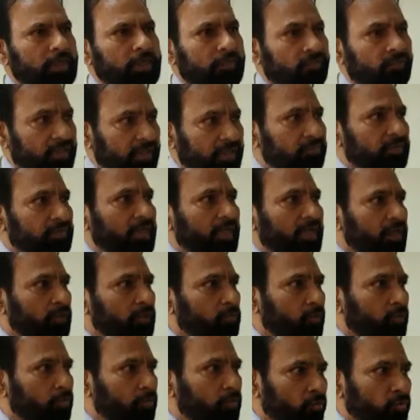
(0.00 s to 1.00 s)
Even if there
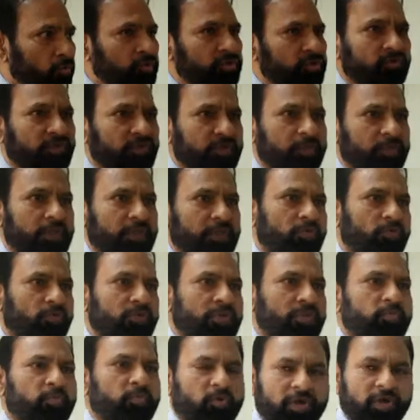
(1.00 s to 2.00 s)
are no rules on a
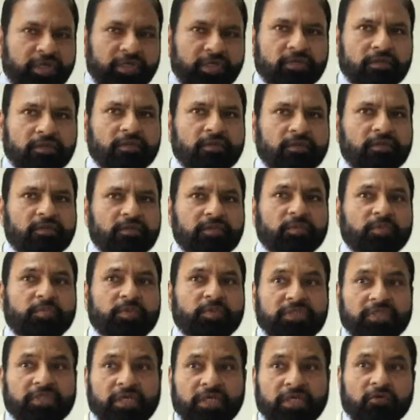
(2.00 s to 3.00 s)
particular point, the
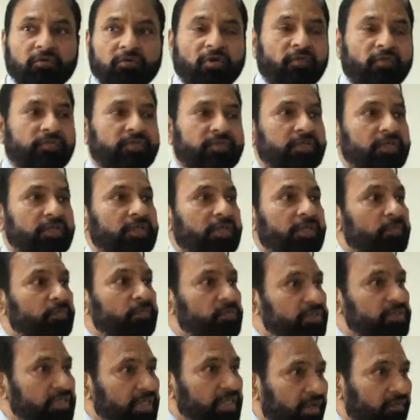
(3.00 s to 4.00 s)
presiding officer
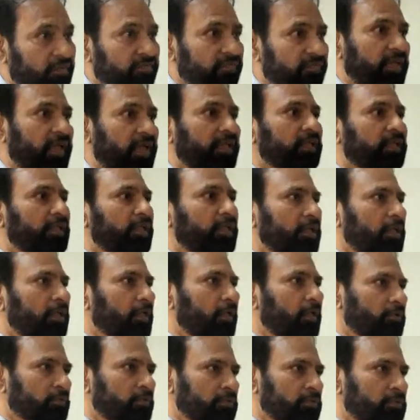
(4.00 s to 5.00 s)
himself can lay
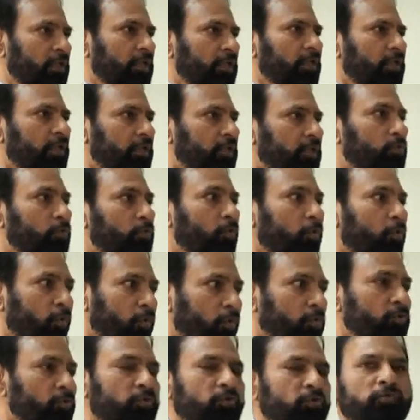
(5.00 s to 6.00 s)
down his
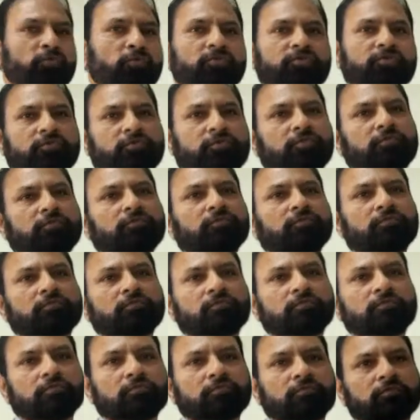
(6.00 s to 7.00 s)
own rules
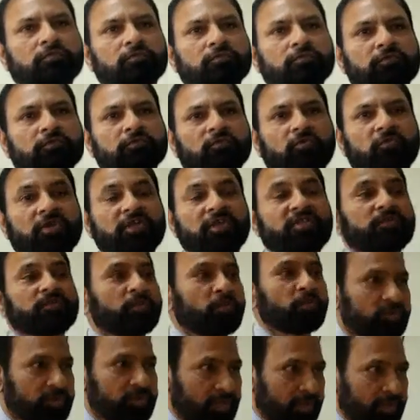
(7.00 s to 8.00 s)
for
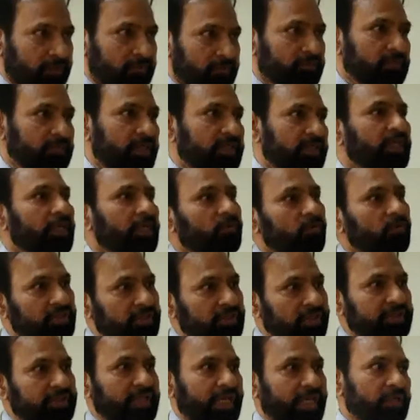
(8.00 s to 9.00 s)
disposal. And there
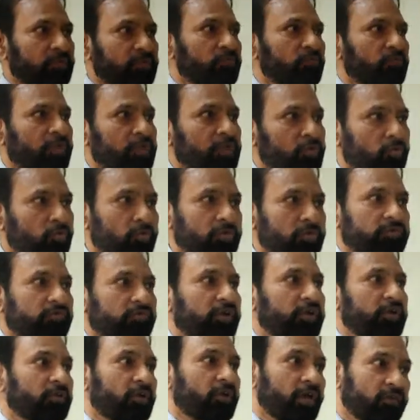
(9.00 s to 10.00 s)
was a time when rules
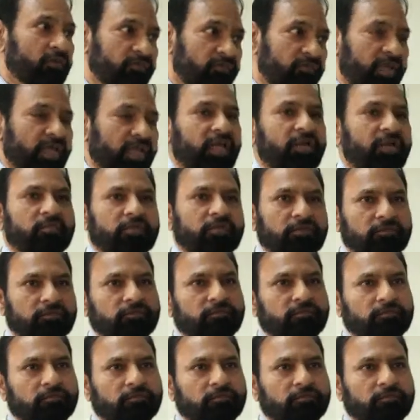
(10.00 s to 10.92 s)
were not framed.